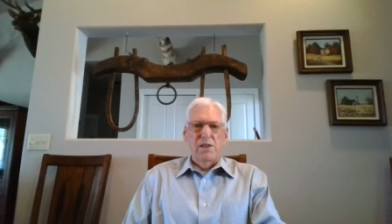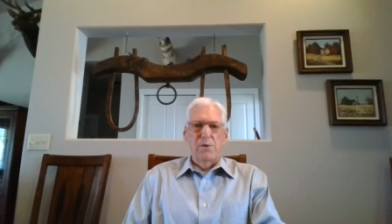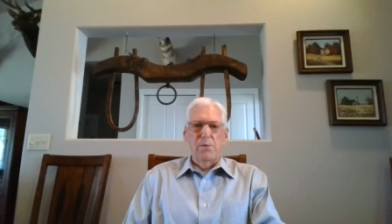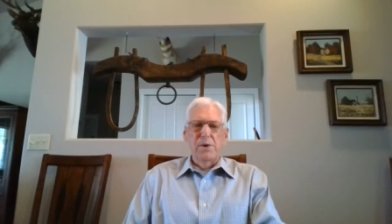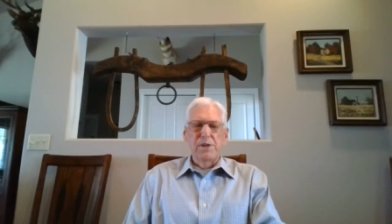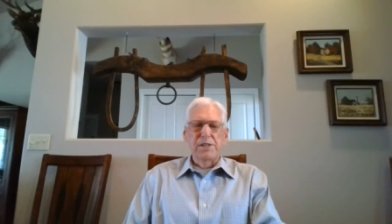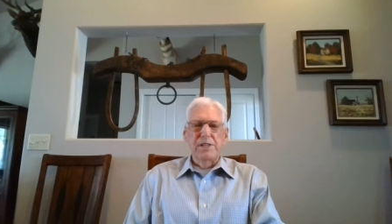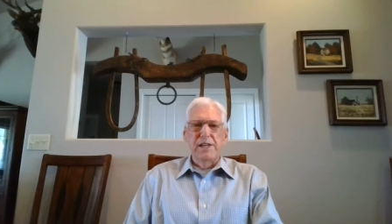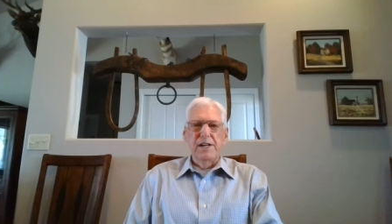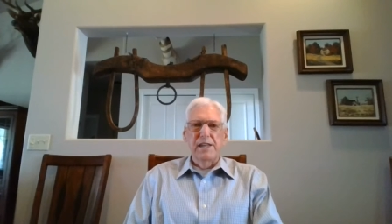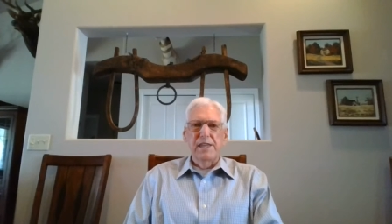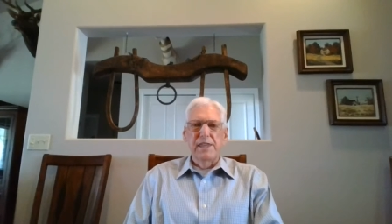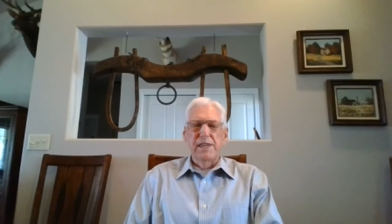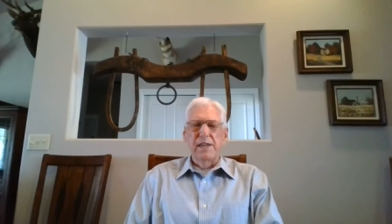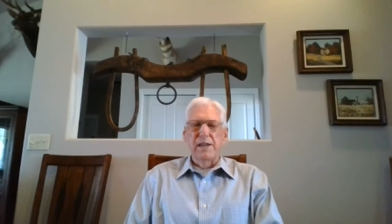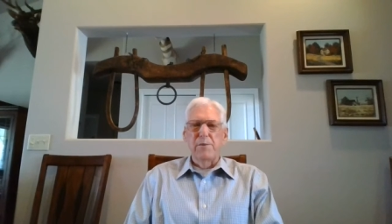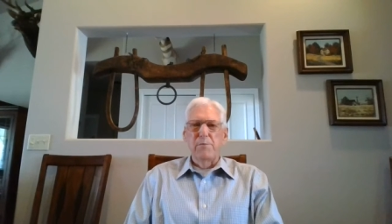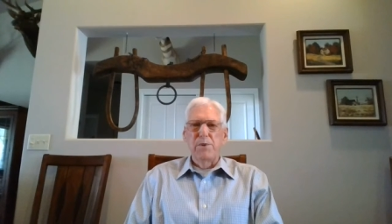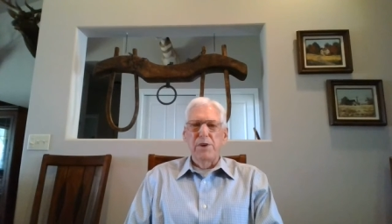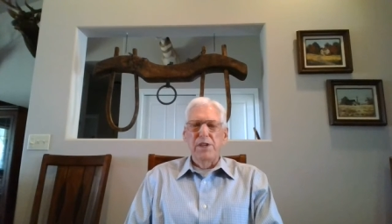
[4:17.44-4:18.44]
There wasn't
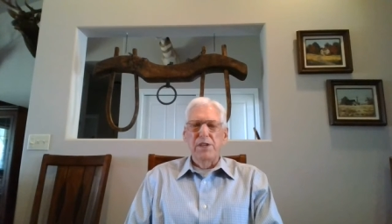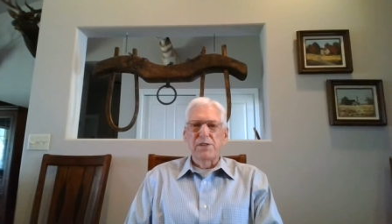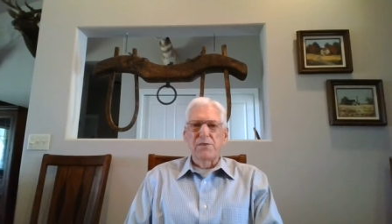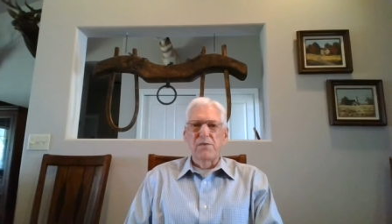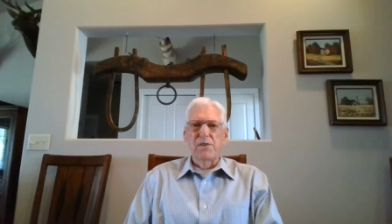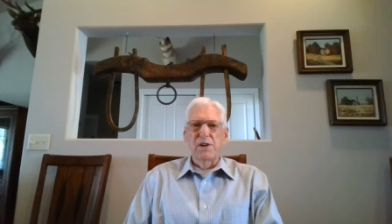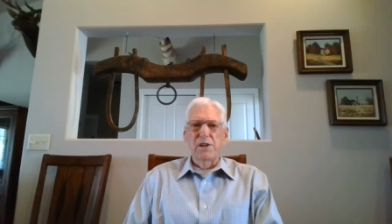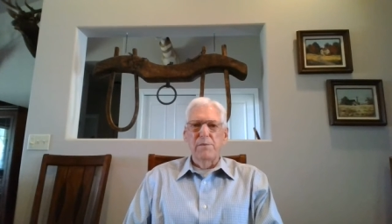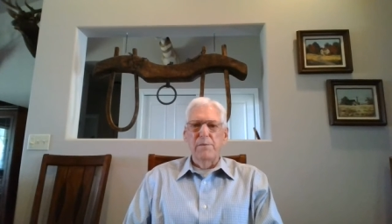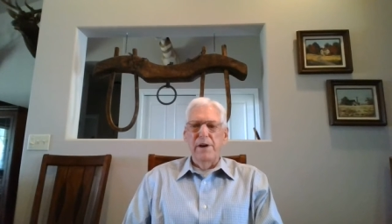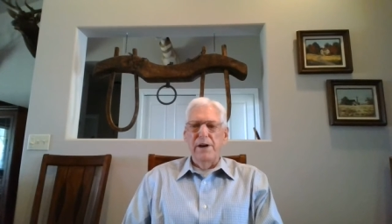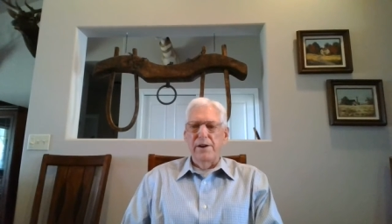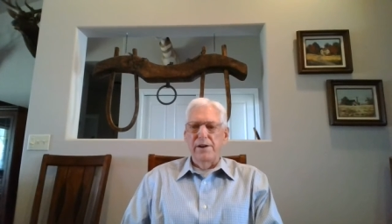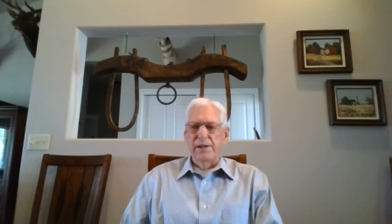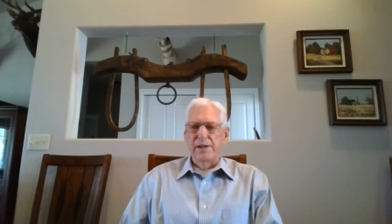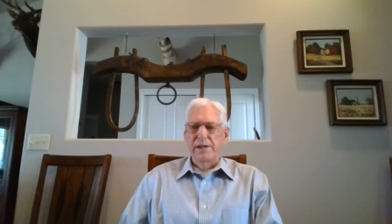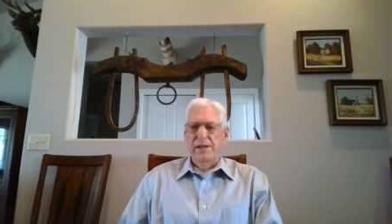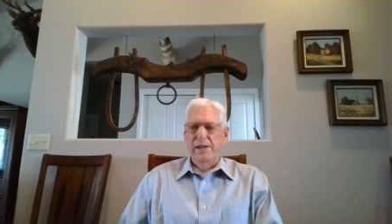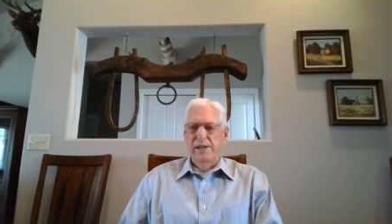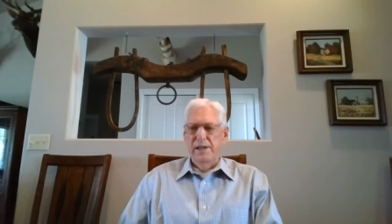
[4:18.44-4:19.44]
anything peaceful about
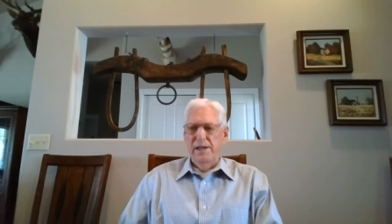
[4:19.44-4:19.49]
it